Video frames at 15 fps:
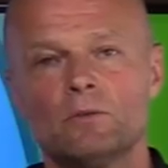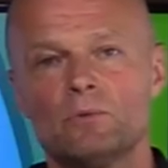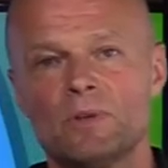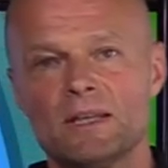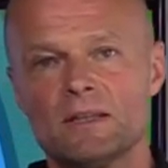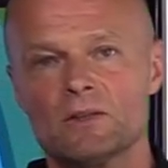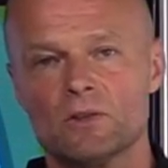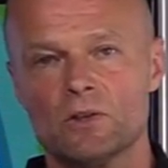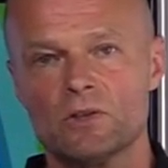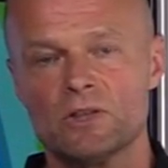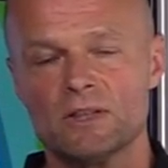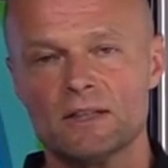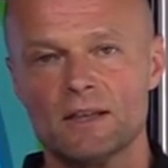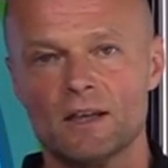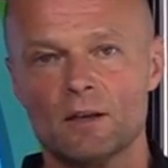of research
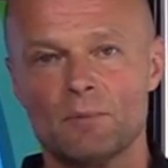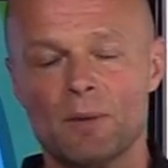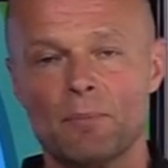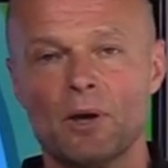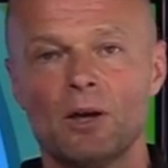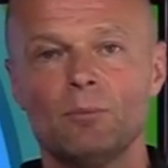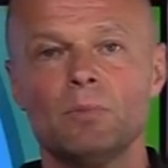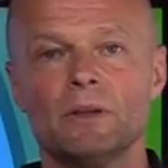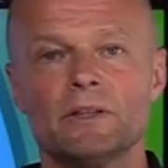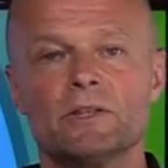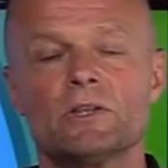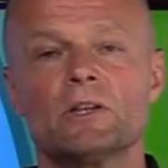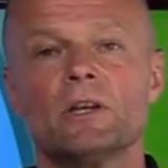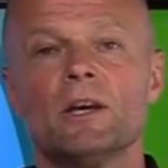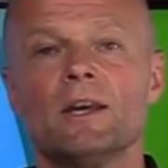is going to be
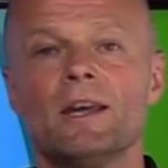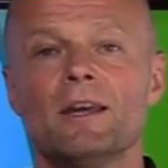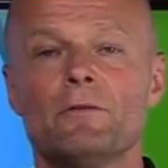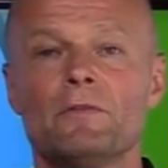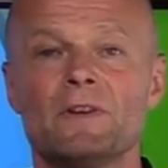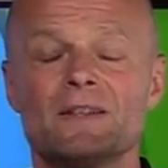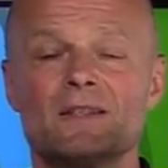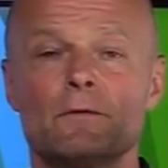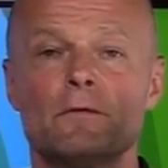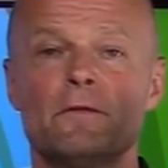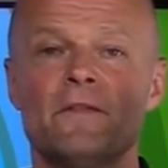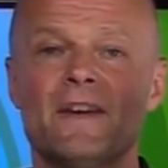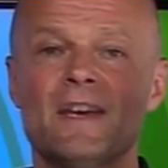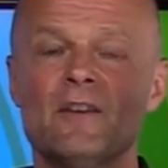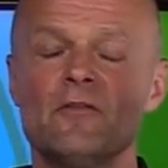published if it's
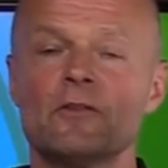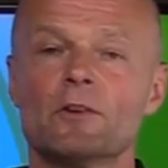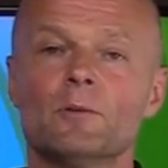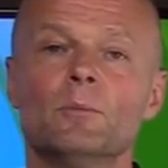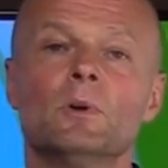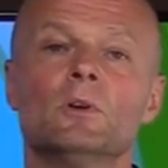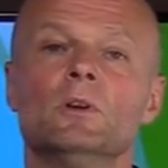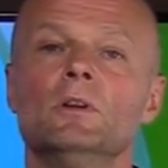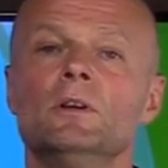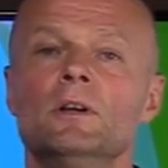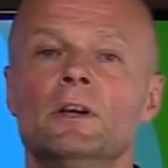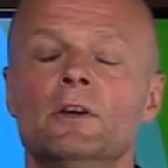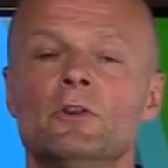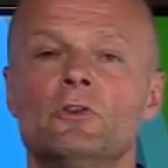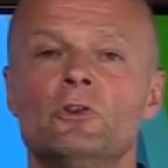favorable
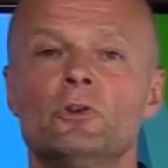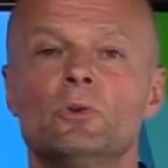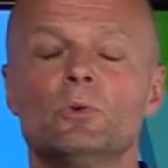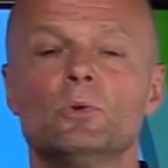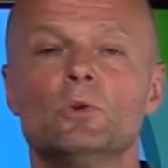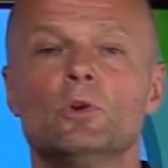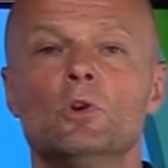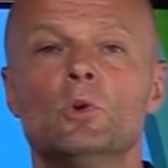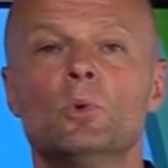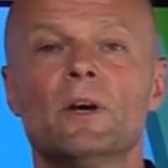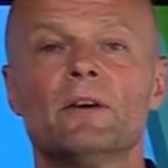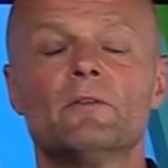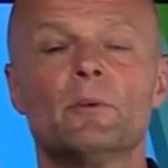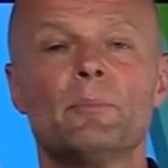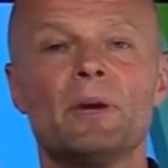to
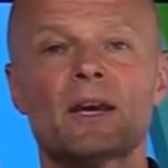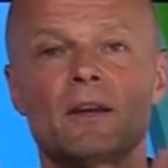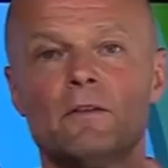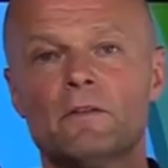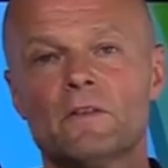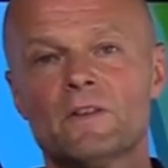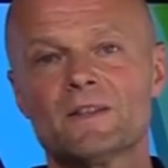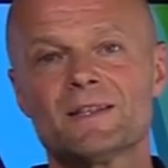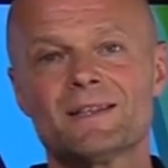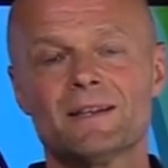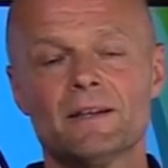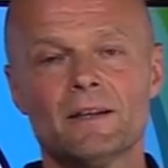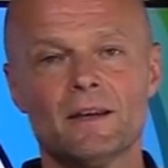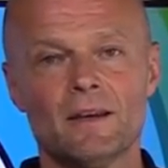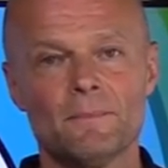whoever paid for the
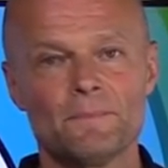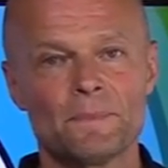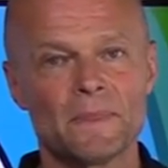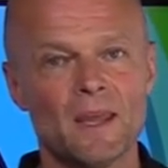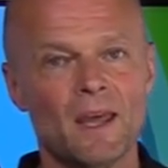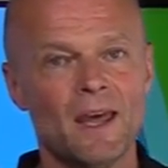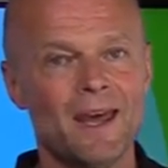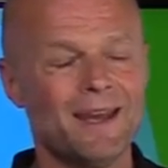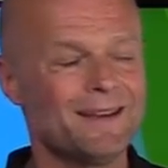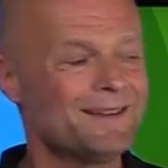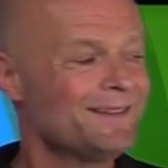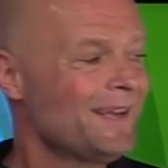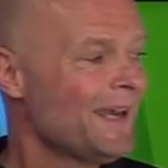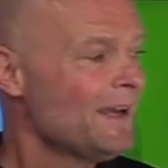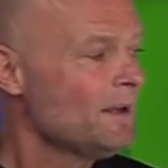study,
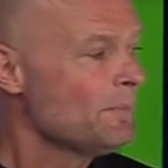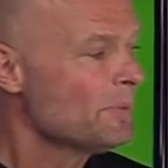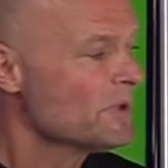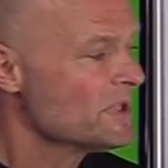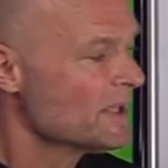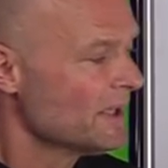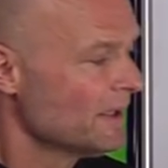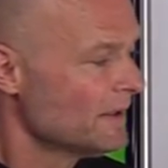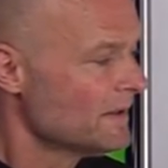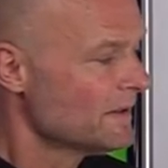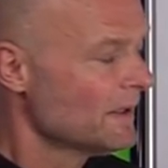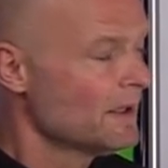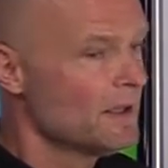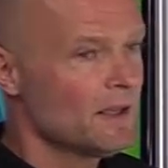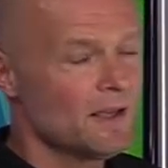and 10%
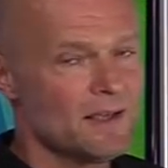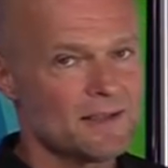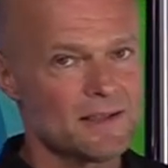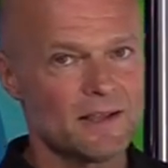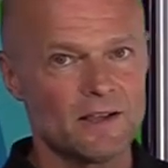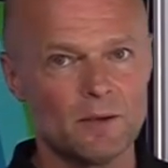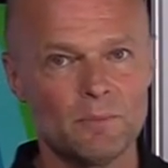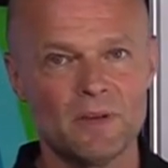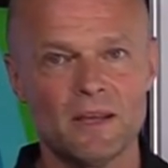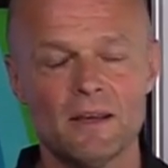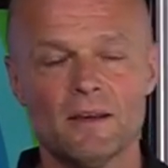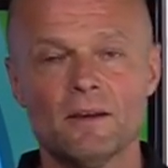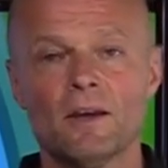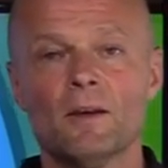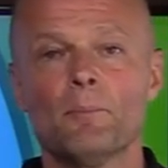is going to
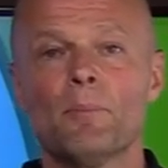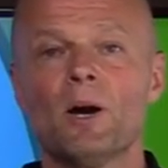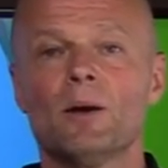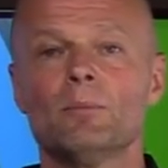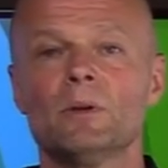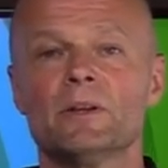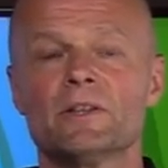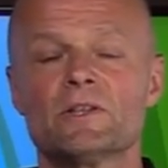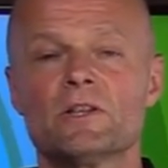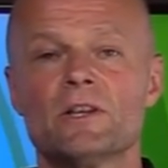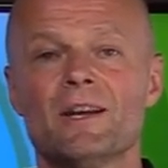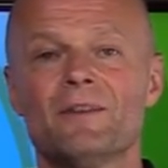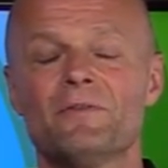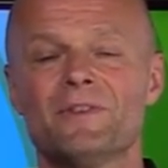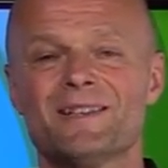be published
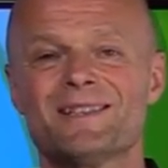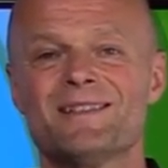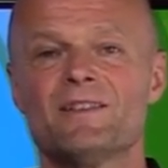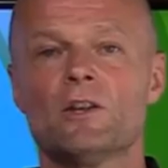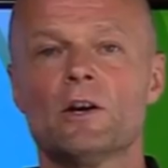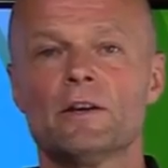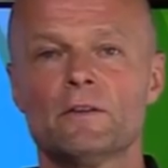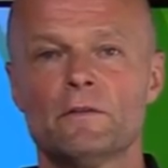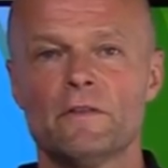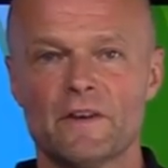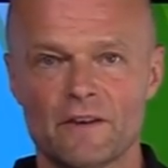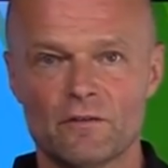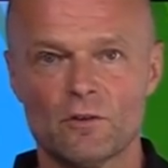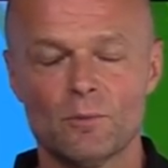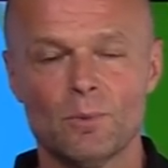if it's not
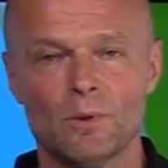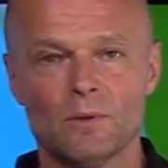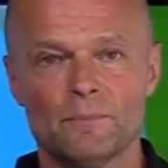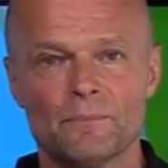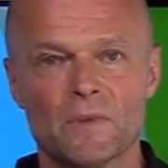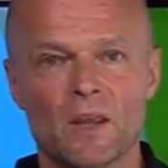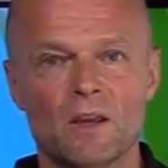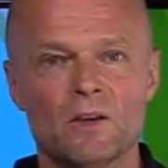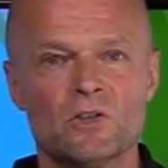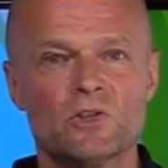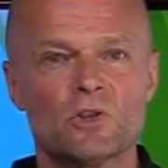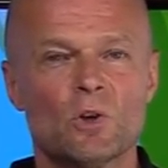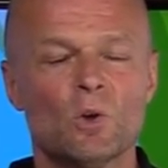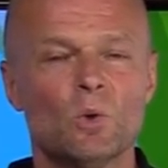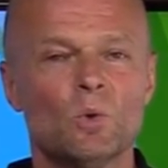favorable.
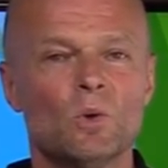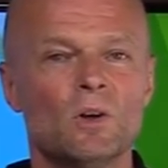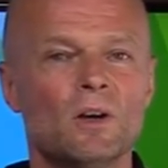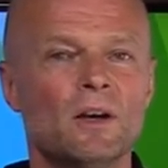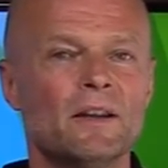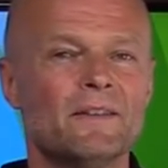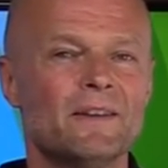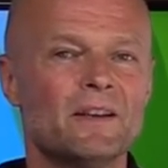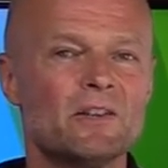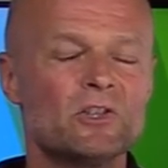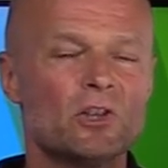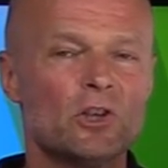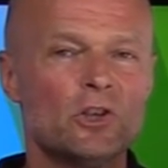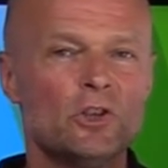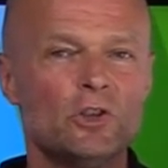So
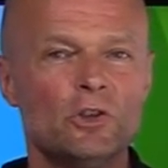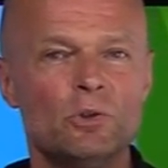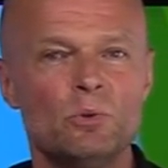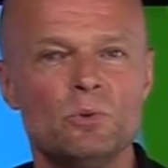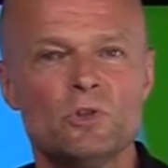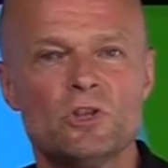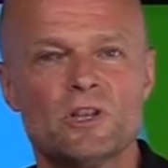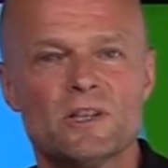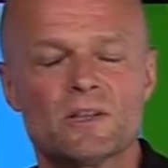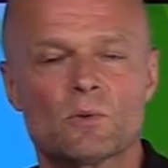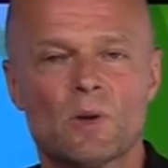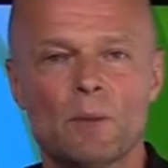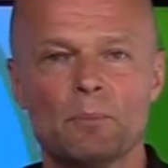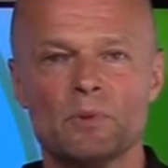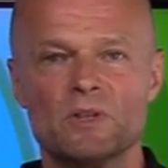there's a huge
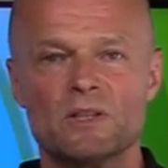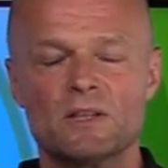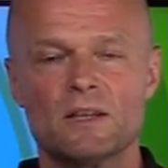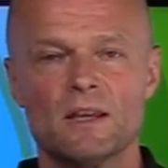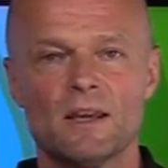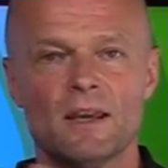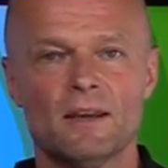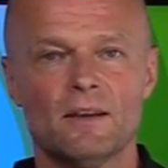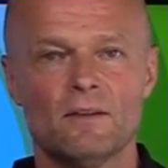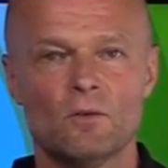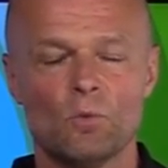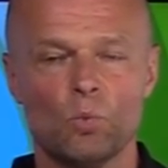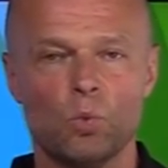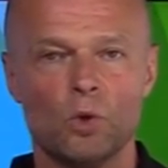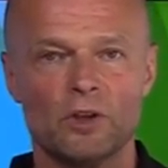discrepancy in
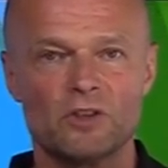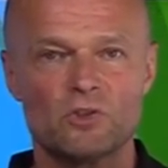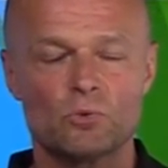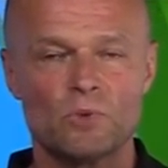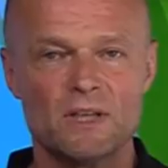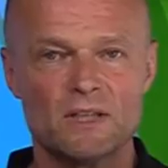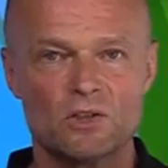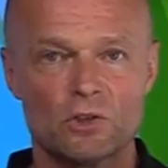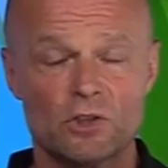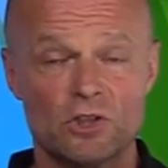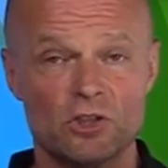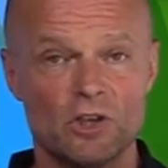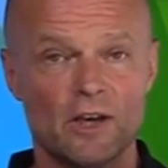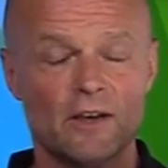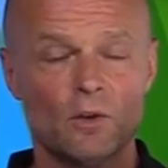what
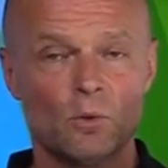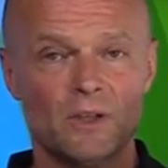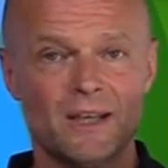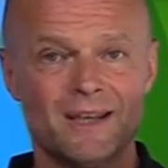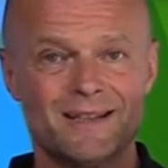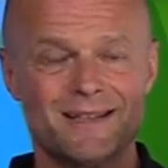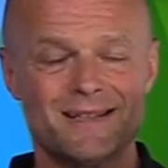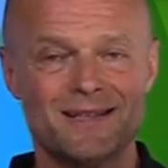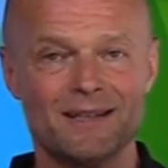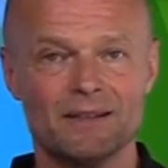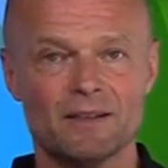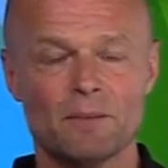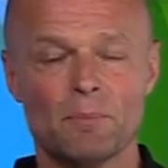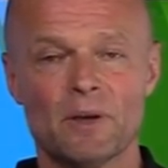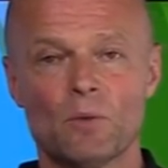research not only gets
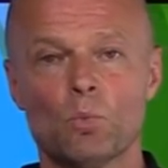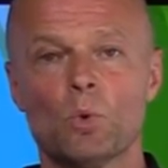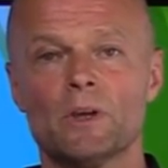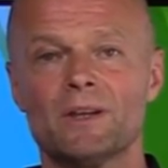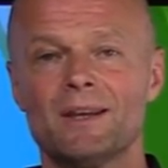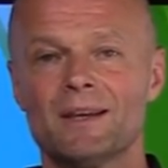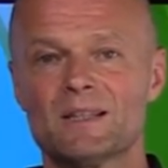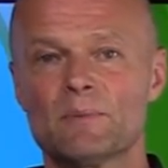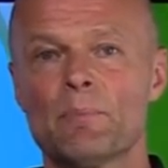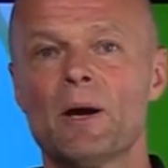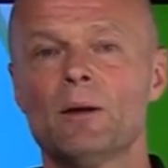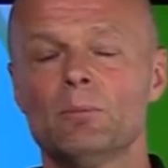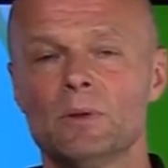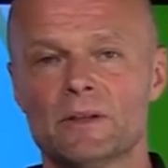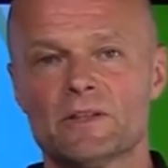done, but what gets
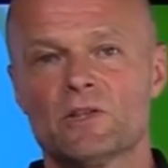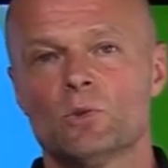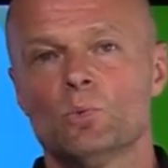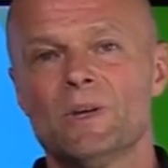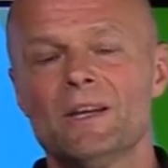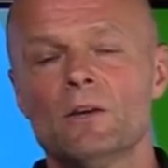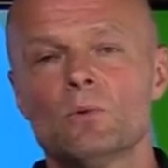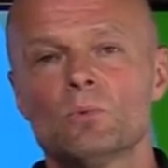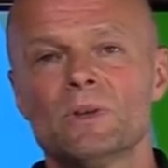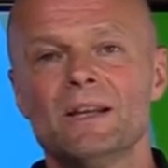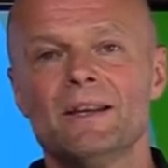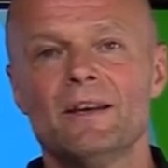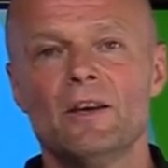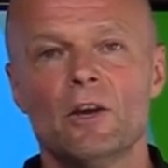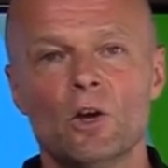published. So we don't
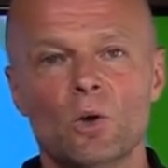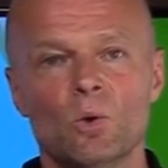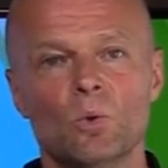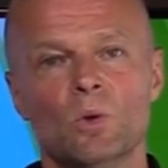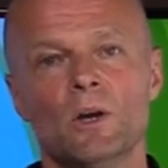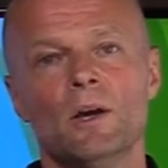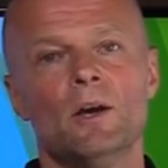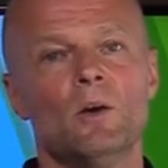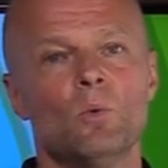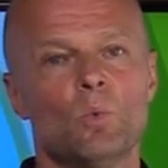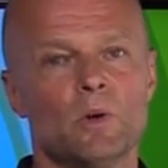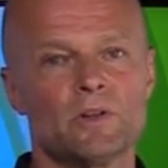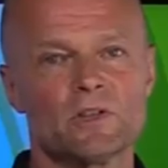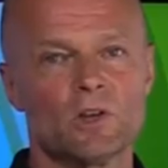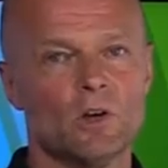really know
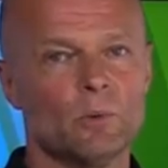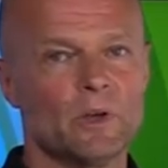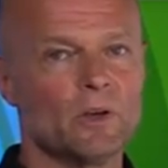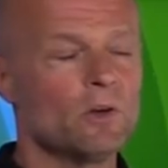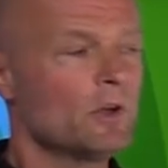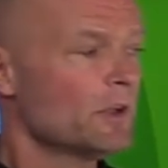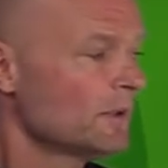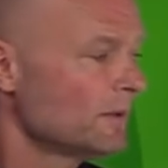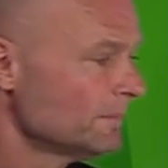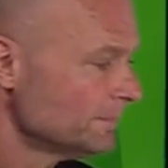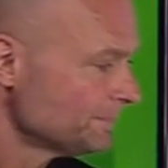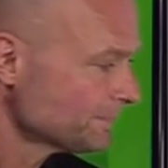what's going on.